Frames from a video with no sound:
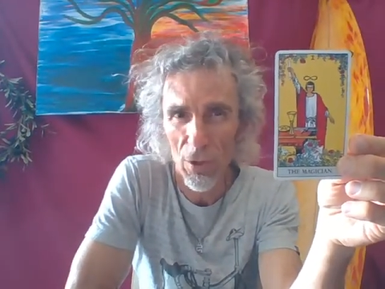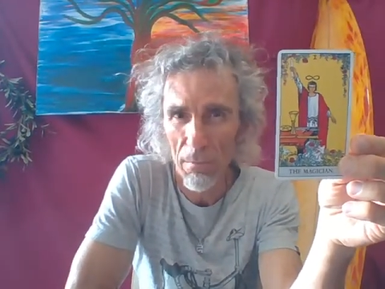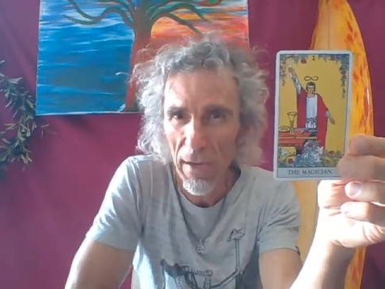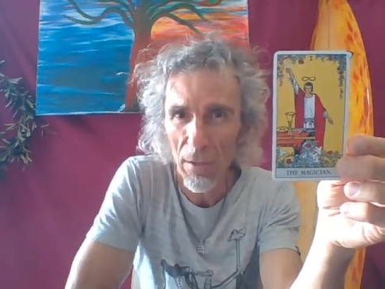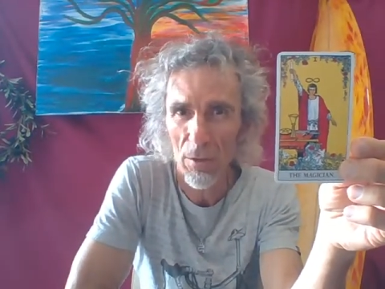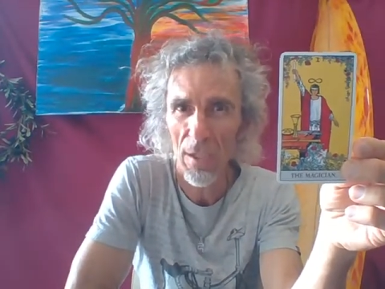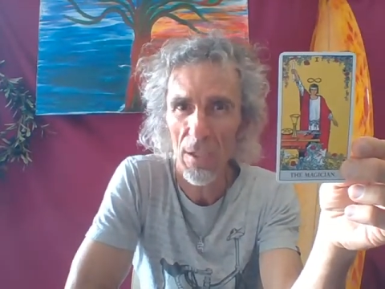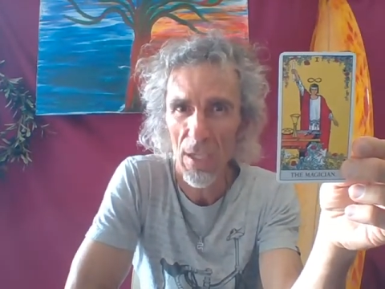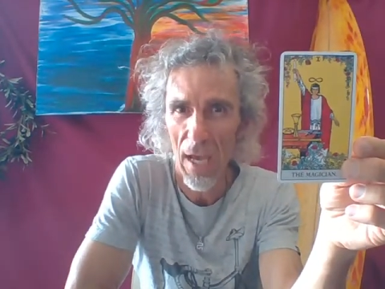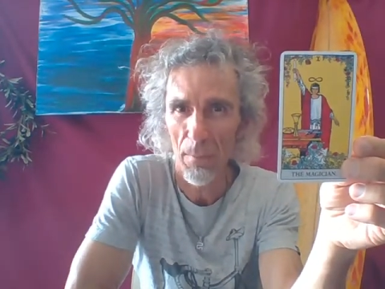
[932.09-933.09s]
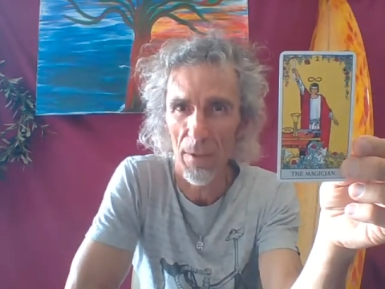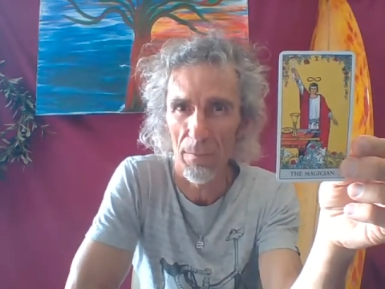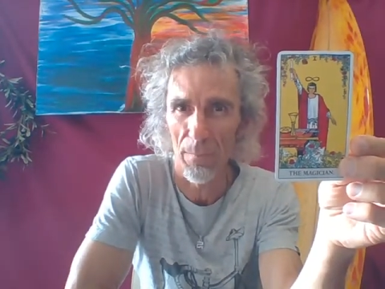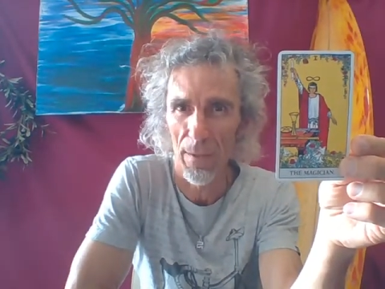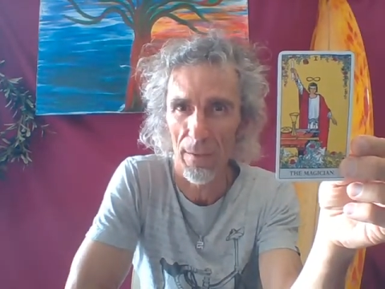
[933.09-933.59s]
to make things
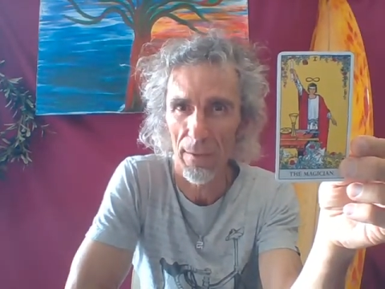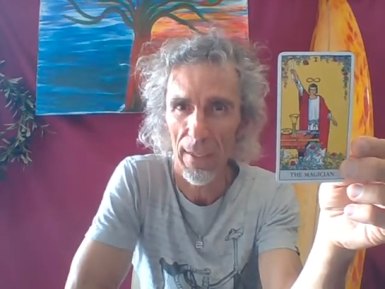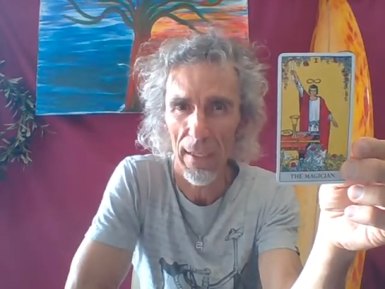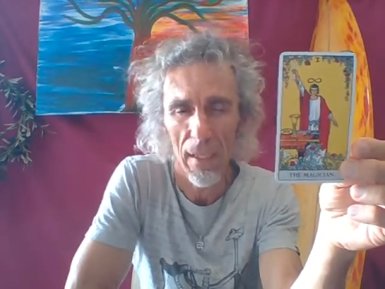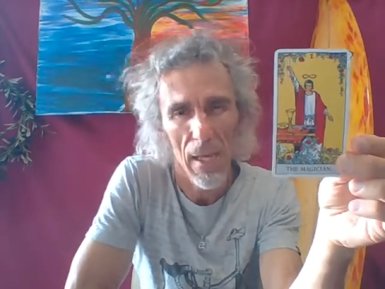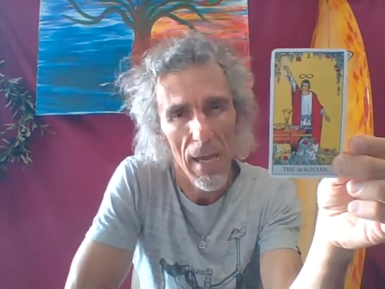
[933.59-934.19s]
happen, okay?